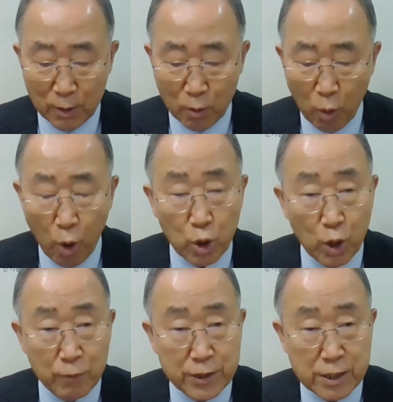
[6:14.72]
All
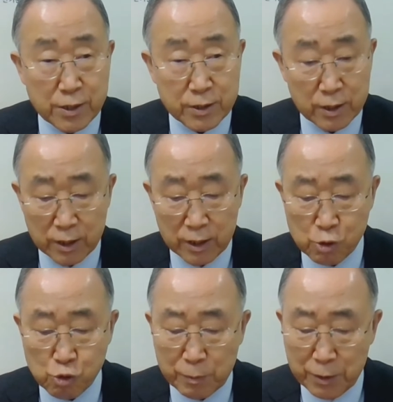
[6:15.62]
of these
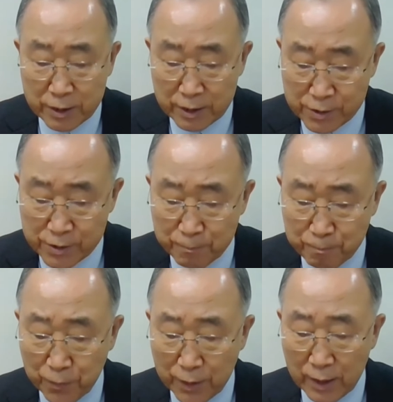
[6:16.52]
extremities
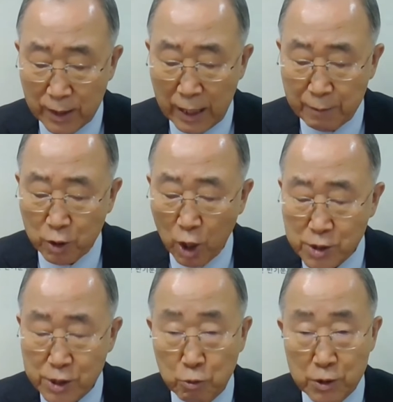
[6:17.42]
have
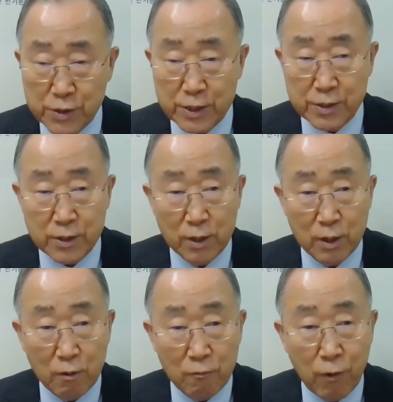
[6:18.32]
consequences
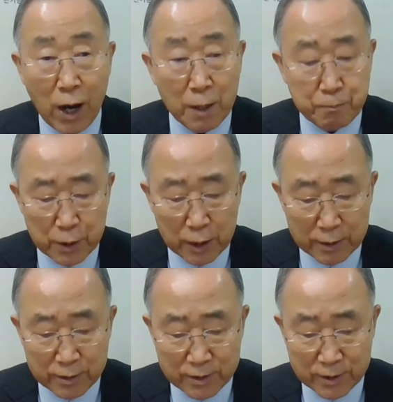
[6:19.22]
far
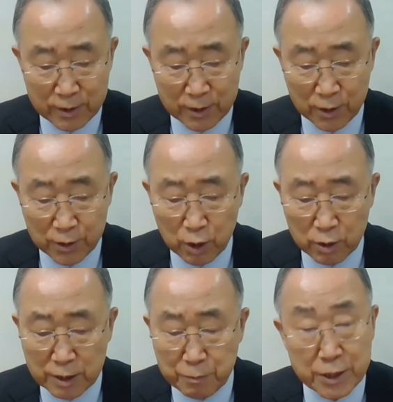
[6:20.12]
beyond their
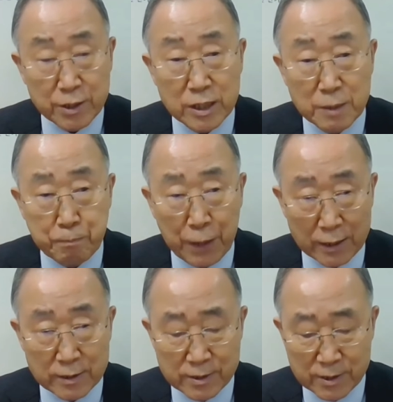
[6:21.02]
immediate
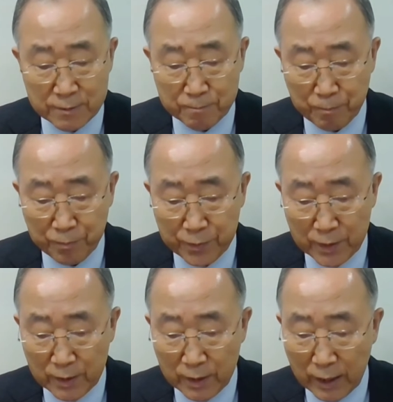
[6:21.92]
impacts.
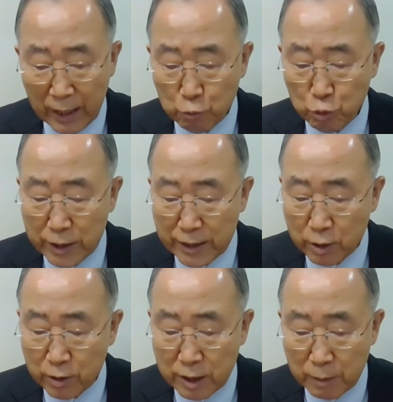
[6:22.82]
And we need
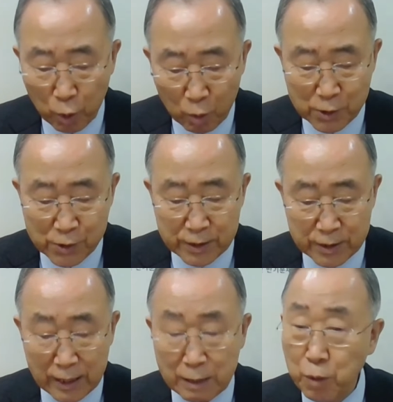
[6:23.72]

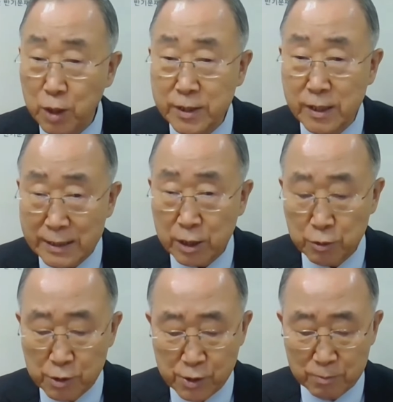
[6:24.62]
diplomacy and
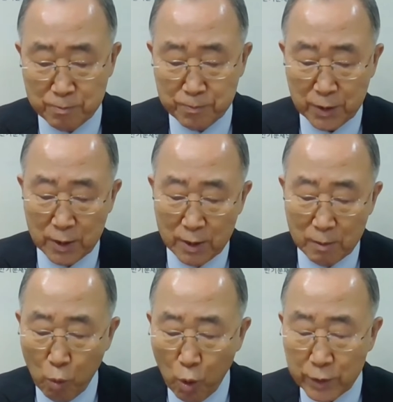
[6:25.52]
multilateralism
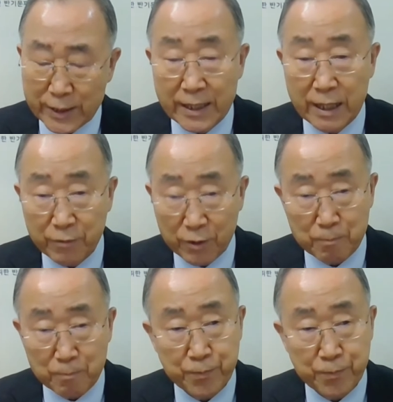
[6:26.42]
more than ever